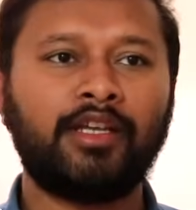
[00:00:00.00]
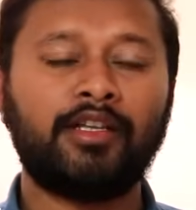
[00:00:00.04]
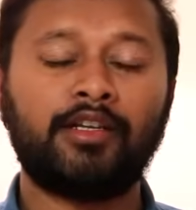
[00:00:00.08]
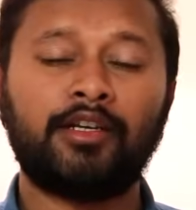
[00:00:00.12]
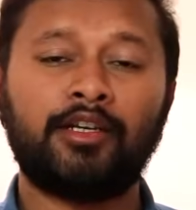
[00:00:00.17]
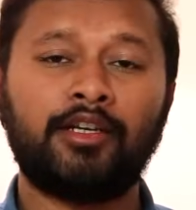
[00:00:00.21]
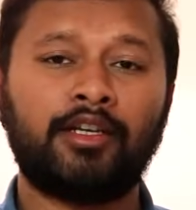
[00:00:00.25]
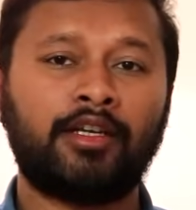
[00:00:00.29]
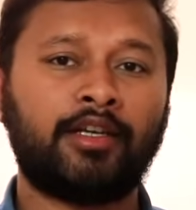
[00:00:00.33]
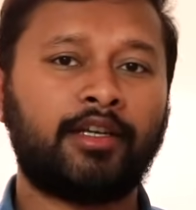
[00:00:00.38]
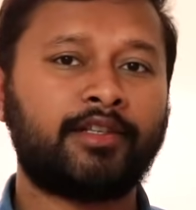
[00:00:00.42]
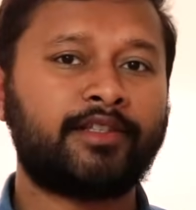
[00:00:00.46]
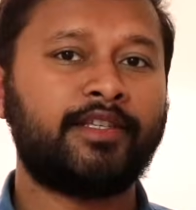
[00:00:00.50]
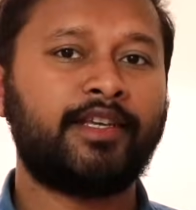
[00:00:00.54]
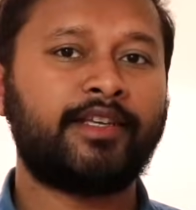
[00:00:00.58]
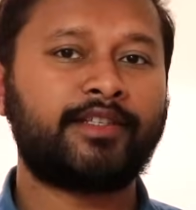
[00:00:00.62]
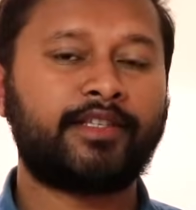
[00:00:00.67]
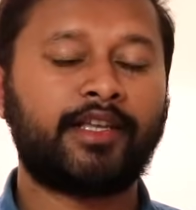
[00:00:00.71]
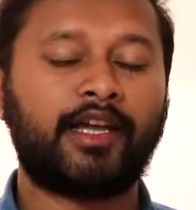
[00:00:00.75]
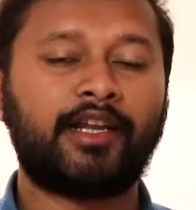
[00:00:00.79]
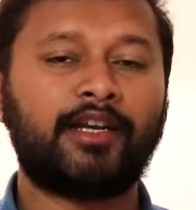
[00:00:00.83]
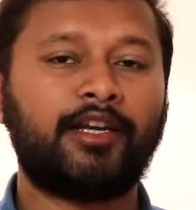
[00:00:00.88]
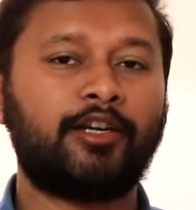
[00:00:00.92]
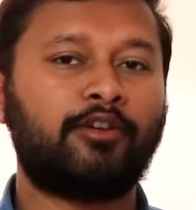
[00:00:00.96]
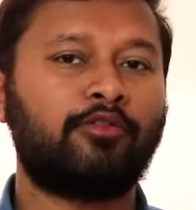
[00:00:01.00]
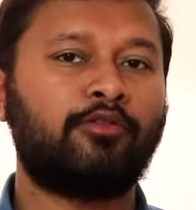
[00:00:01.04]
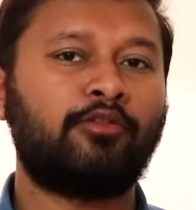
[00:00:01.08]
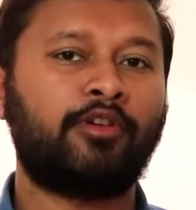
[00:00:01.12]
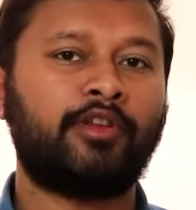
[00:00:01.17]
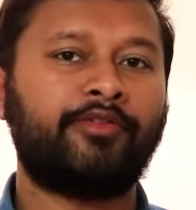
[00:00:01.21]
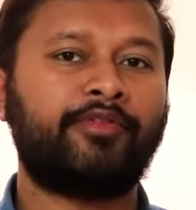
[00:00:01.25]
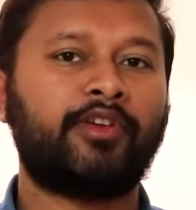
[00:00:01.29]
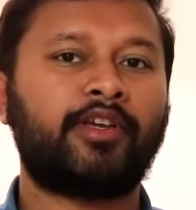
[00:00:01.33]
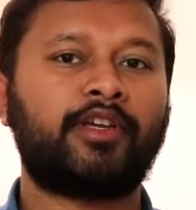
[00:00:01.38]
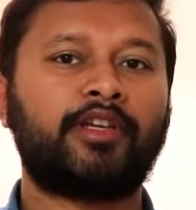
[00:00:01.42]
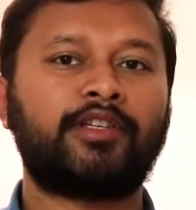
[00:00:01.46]
uh, net
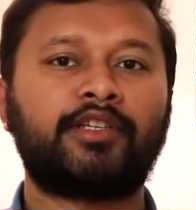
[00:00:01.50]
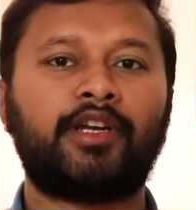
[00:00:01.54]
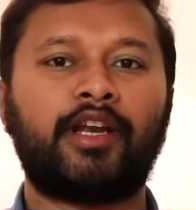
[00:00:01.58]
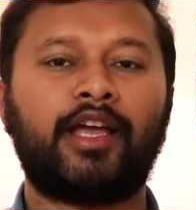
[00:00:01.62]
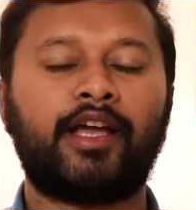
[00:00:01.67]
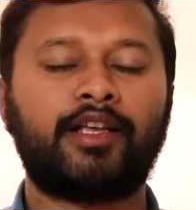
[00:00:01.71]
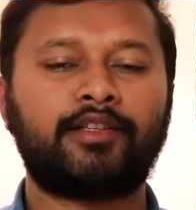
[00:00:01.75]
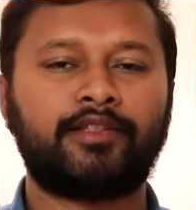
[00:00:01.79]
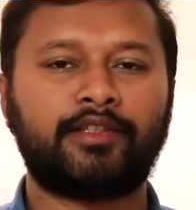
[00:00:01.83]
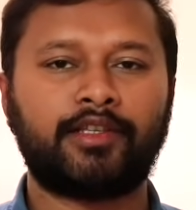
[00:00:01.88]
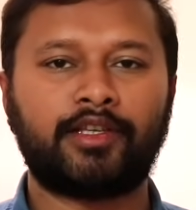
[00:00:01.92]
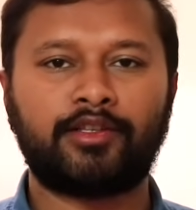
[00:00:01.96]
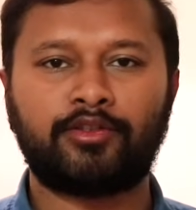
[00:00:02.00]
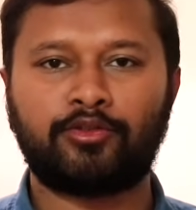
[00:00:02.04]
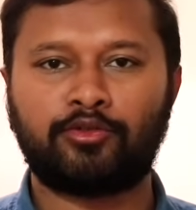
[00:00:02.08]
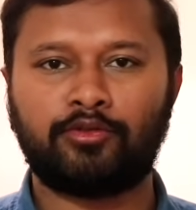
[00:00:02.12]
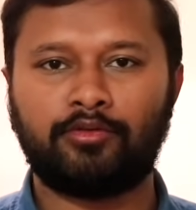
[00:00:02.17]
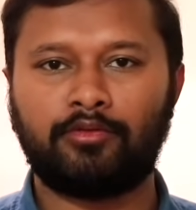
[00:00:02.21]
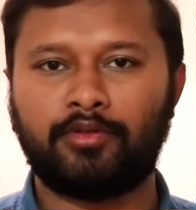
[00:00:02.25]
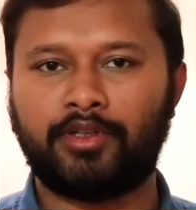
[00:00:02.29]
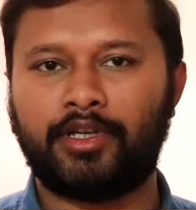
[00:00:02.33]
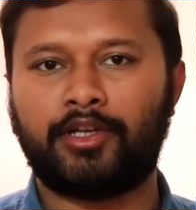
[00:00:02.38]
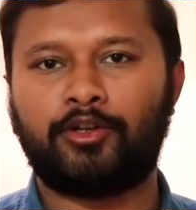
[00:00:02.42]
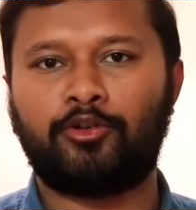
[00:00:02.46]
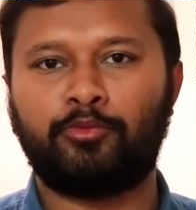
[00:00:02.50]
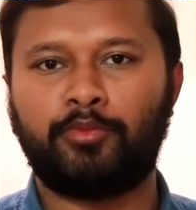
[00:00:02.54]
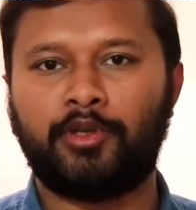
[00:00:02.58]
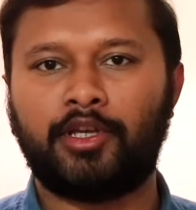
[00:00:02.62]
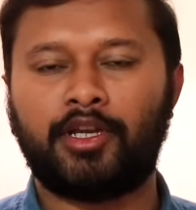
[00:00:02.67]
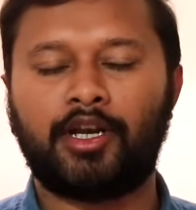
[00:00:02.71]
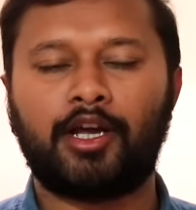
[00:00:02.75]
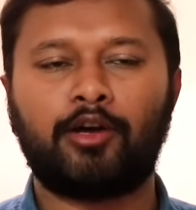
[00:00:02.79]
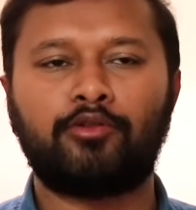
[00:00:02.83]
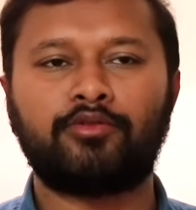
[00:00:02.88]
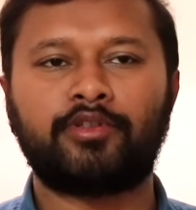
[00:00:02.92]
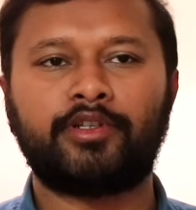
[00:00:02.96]
notification has yes, yet to be
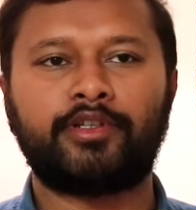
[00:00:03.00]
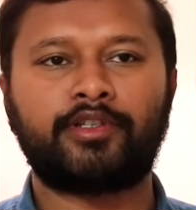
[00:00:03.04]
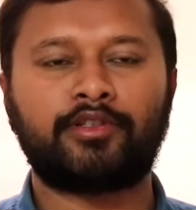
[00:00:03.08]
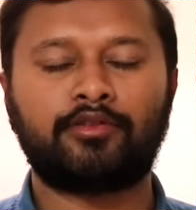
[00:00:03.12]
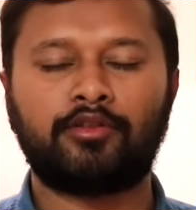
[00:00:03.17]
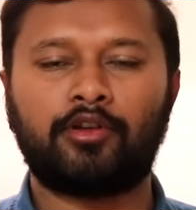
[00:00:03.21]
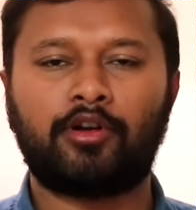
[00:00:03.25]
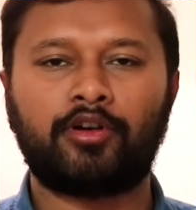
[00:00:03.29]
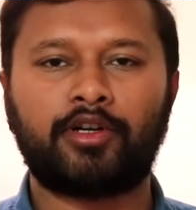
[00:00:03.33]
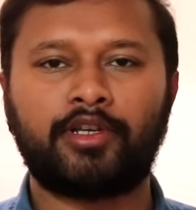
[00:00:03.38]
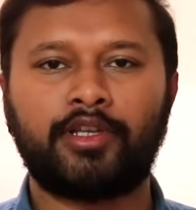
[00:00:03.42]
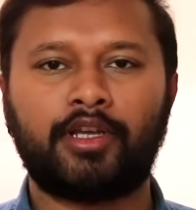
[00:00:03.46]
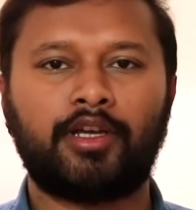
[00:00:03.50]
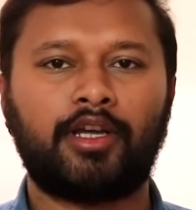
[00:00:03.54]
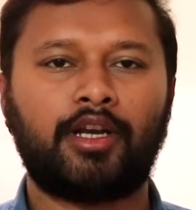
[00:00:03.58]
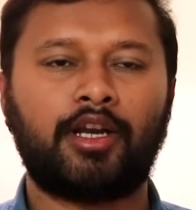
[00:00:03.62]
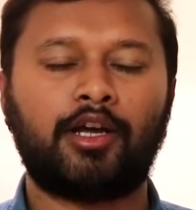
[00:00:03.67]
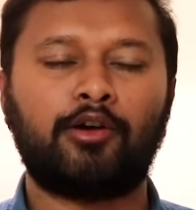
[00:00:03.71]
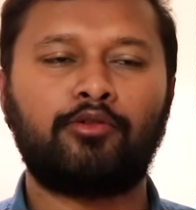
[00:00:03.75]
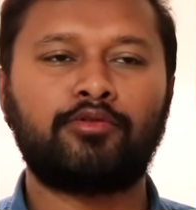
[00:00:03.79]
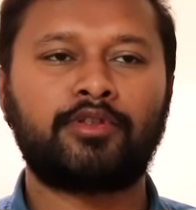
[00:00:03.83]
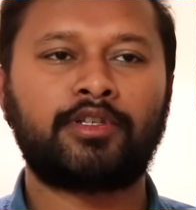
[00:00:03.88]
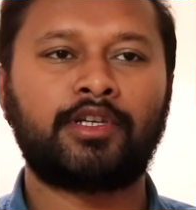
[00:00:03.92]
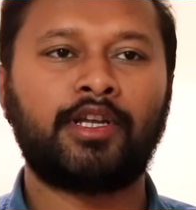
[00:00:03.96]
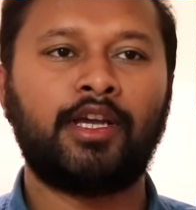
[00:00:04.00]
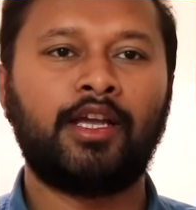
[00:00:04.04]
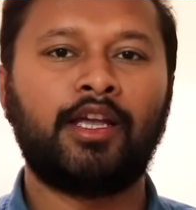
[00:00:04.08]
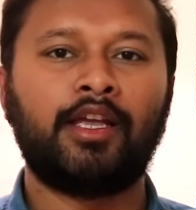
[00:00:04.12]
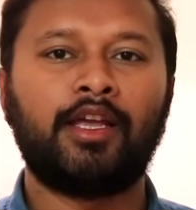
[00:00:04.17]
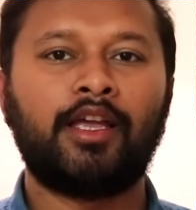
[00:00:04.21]
announced. It's not announced.